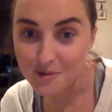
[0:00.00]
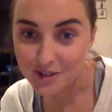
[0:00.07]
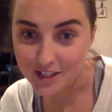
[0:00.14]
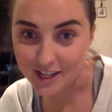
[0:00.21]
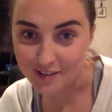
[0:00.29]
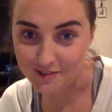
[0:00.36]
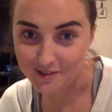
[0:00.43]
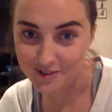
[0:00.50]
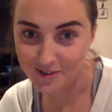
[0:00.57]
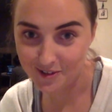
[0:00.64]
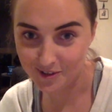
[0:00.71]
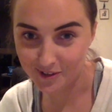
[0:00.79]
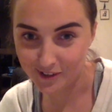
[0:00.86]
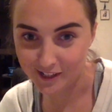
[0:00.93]
shield
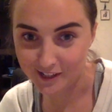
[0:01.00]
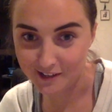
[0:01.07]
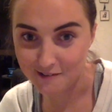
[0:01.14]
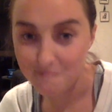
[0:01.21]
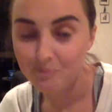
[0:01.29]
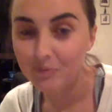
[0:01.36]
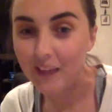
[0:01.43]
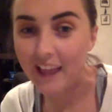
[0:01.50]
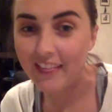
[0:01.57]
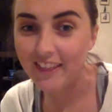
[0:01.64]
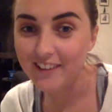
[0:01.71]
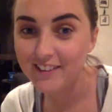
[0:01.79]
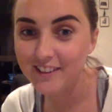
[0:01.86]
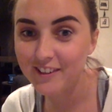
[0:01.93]
tutorial. And
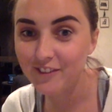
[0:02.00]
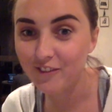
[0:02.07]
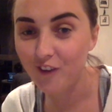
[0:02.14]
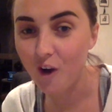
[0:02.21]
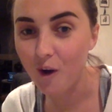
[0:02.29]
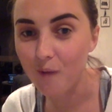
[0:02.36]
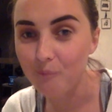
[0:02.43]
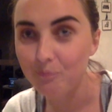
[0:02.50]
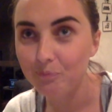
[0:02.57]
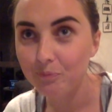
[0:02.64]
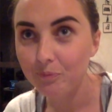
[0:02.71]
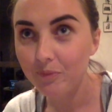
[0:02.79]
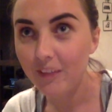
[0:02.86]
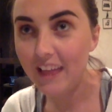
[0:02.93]
this is from
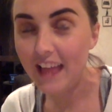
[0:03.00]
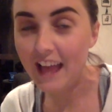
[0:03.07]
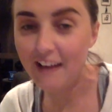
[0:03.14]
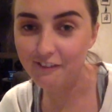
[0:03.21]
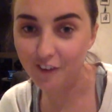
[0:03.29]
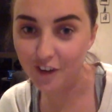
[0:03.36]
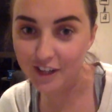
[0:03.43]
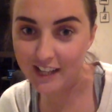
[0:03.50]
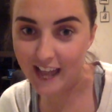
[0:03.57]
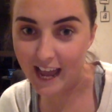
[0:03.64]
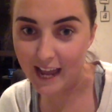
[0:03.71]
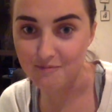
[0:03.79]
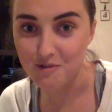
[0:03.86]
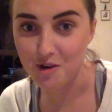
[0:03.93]
a foreign
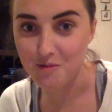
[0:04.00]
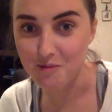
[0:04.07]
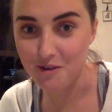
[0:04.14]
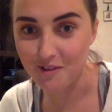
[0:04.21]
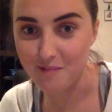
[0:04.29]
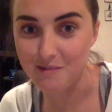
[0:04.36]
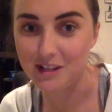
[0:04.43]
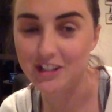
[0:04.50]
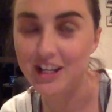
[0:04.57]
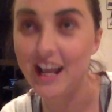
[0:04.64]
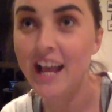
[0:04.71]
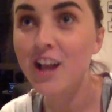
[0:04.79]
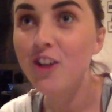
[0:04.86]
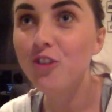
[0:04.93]
name, no profile picture.
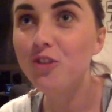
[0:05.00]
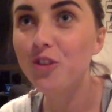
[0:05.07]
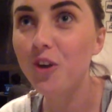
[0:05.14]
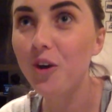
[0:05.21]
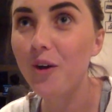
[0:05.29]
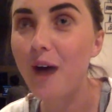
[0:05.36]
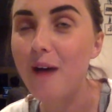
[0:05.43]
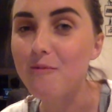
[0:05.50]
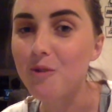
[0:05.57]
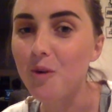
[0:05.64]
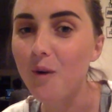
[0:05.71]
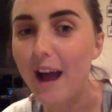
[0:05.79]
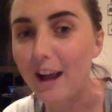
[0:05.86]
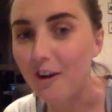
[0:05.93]
So I'm
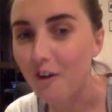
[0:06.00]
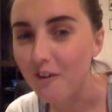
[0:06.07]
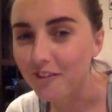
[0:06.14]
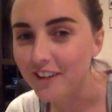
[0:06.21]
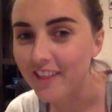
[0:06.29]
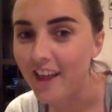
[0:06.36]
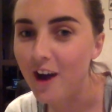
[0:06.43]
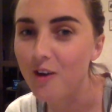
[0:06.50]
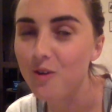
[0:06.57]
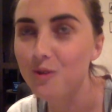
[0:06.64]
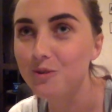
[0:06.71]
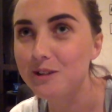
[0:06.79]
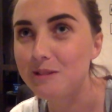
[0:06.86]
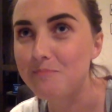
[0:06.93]
quite confident they're
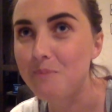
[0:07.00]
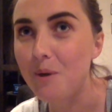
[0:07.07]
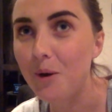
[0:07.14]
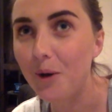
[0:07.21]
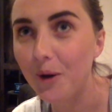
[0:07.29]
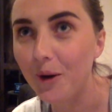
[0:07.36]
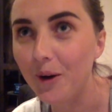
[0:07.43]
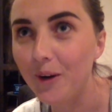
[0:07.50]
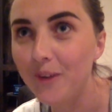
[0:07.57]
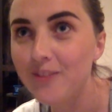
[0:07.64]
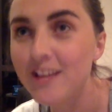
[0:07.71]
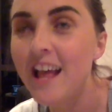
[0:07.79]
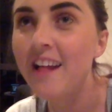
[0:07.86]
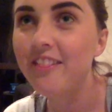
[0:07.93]
all just
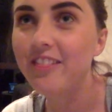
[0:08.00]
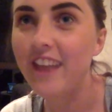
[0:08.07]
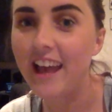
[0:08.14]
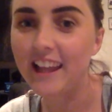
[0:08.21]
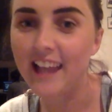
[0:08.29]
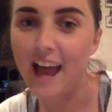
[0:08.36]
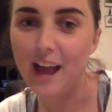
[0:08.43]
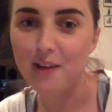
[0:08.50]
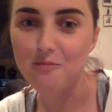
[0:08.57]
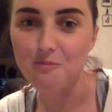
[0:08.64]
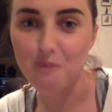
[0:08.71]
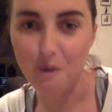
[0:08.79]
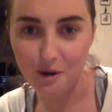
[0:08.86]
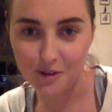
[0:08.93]
pervs that like
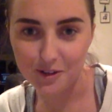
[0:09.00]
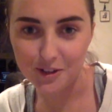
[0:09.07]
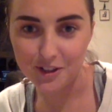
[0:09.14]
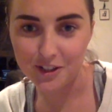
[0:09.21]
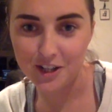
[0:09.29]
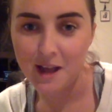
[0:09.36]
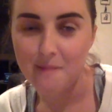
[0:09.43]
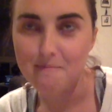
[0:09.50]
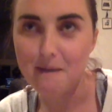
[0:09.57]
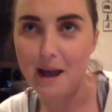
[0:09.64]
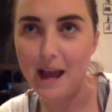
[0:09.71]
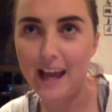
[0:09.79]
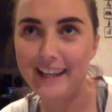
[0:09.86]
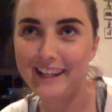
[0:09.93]
watch
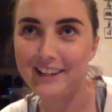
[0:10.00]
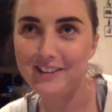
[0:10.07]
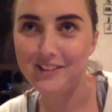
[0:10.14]
my